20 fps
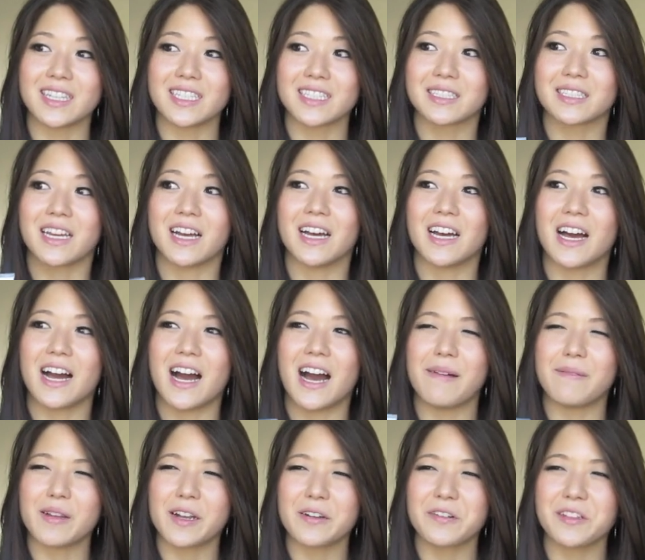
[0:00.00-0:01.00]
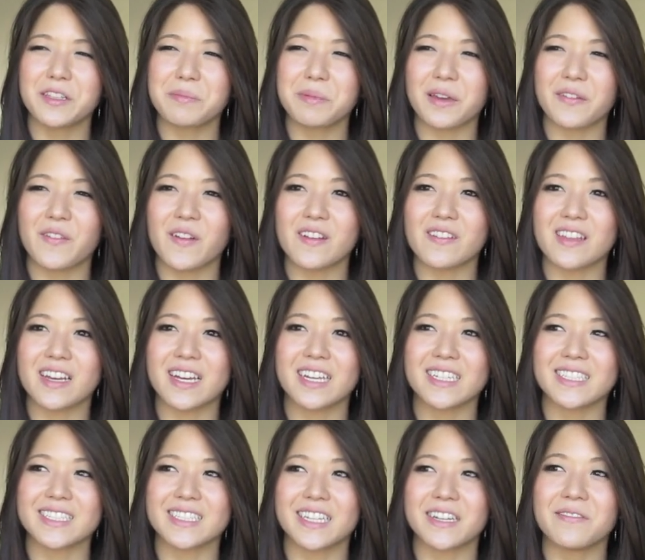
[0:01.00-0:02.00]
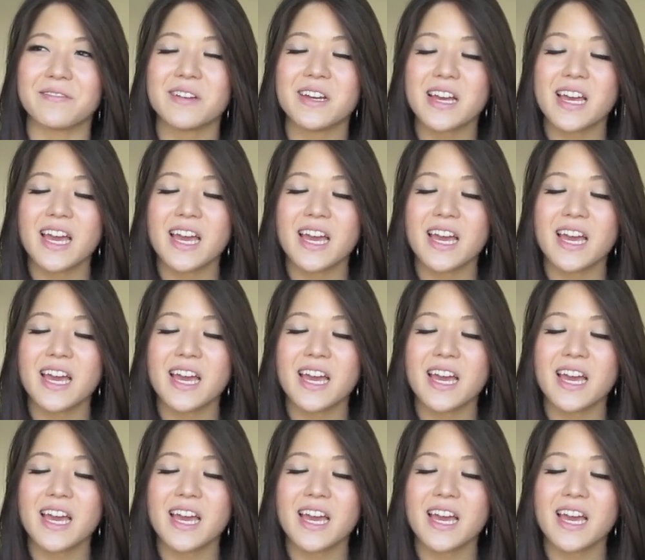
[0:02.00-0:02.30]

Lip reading: this. I'm not a really big fan of that kind of stuff.